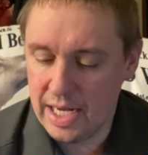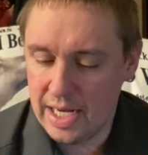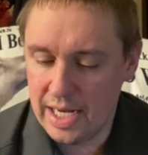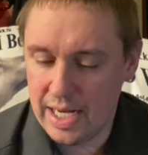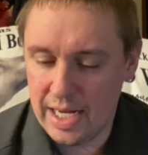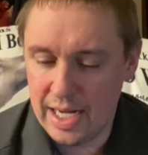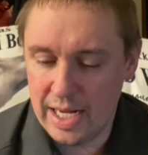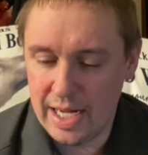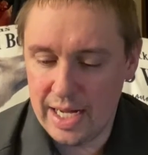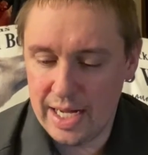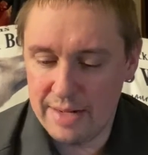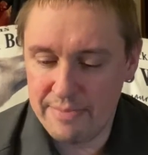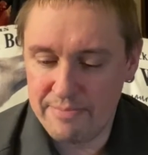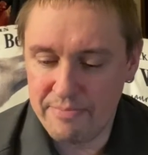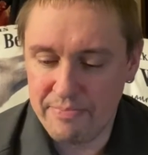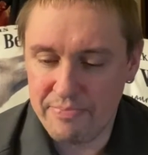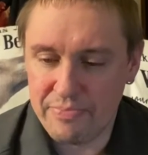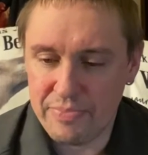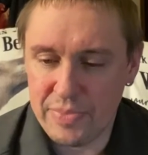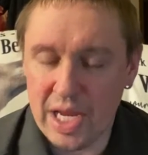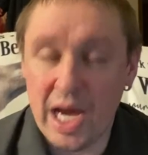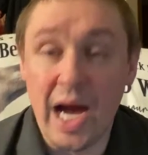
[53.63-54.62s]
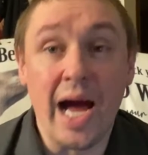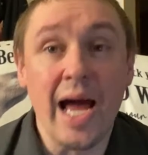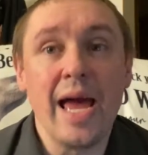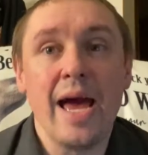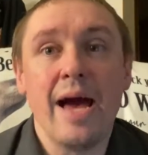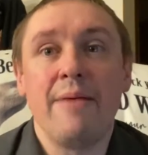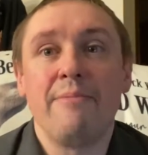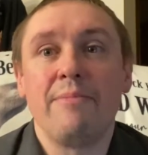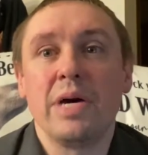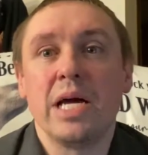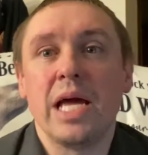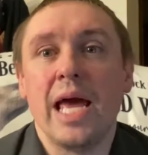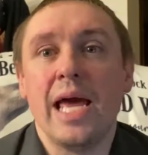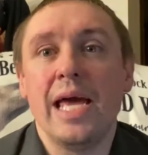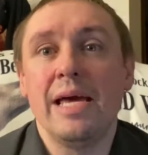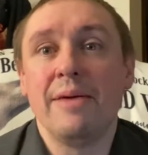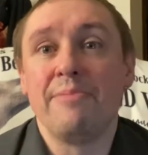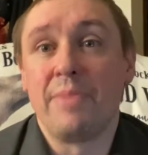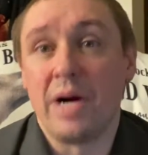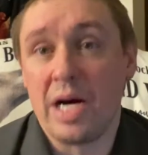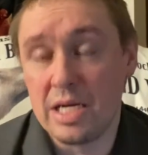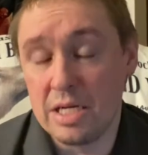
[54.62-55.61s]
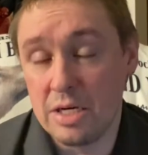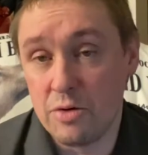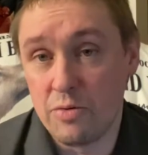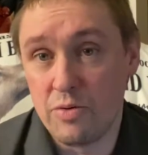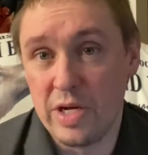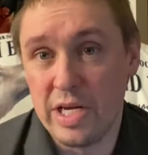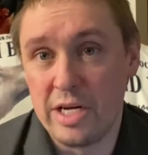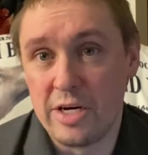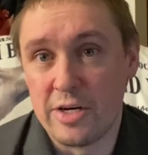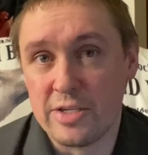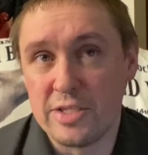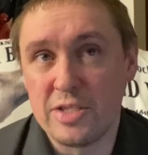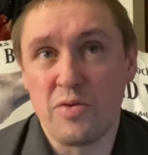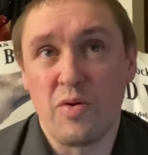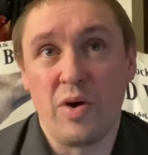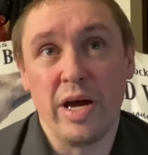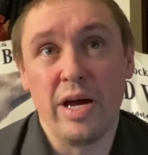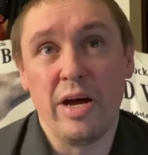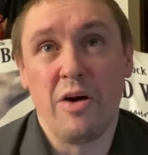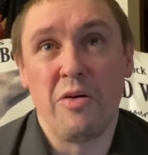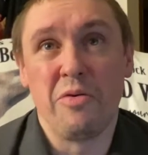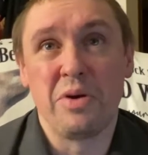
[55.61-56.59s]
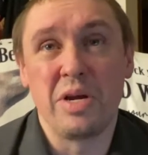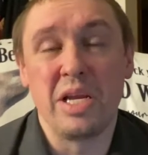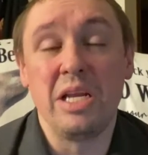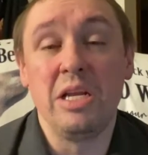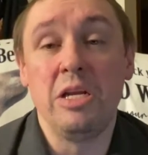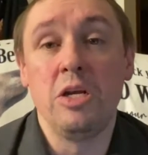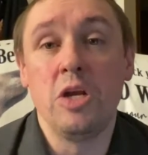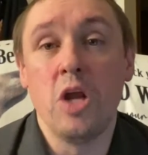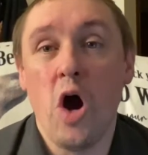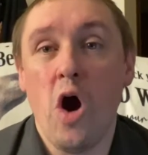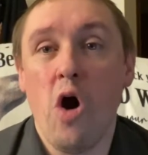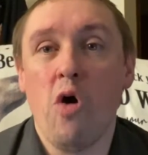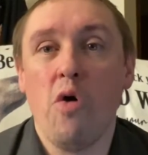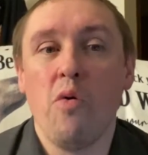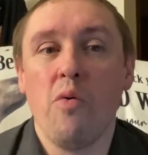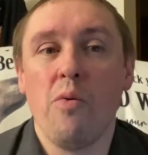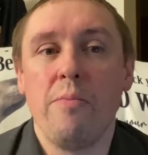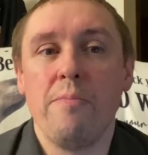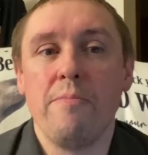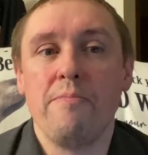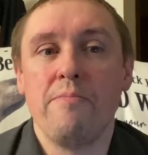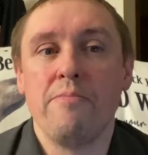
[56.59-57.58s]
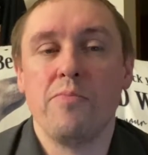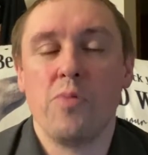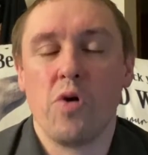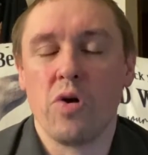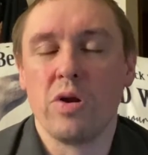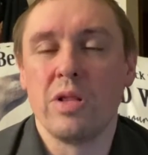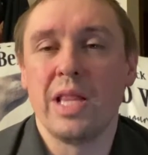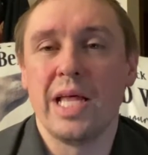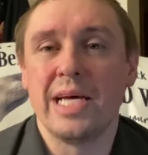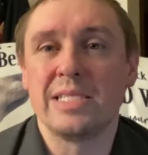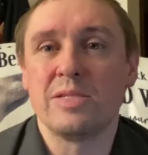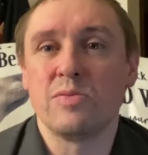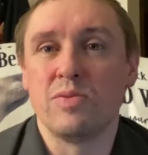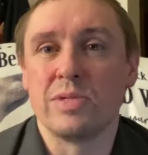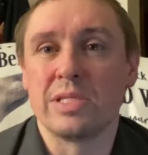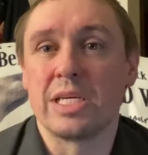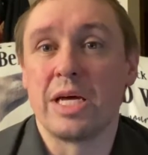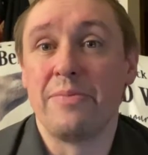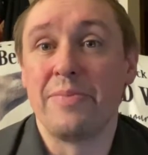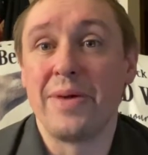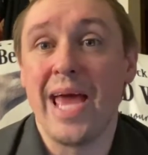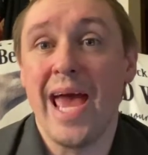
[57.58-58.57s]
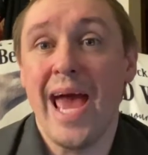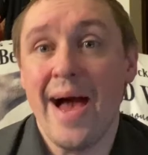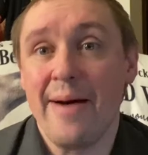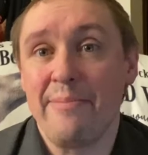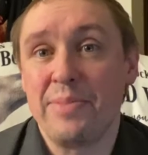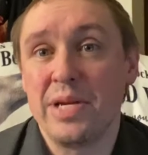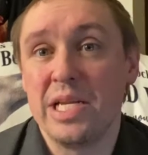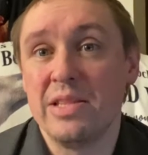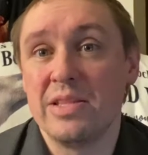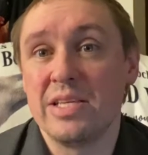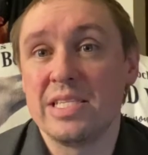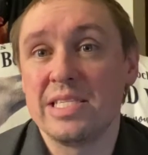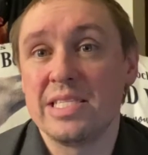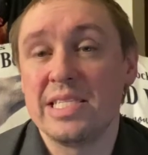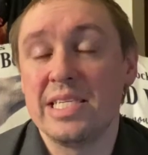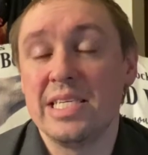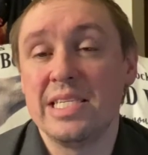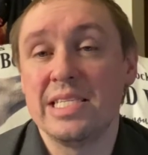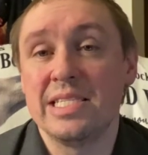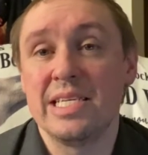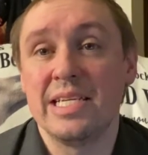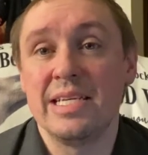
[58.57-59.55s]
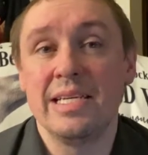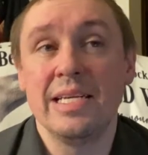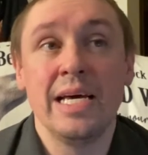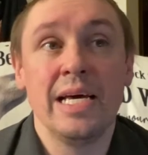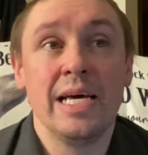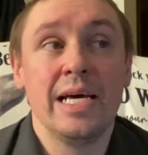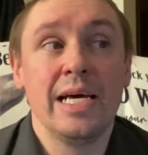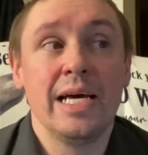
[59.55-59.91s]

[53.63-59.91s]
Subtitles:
I am a manga reader, so I already know more or less what's going to be happening this season,